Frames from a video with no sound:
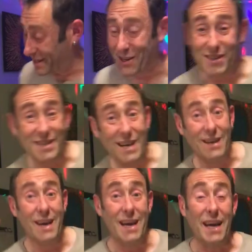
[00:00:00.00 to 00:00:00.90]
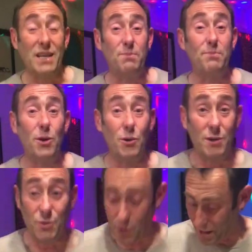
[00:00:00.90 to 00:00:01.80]
turns out, is blue
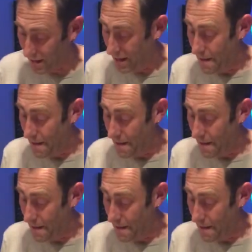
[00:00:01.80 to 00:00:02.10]
as well.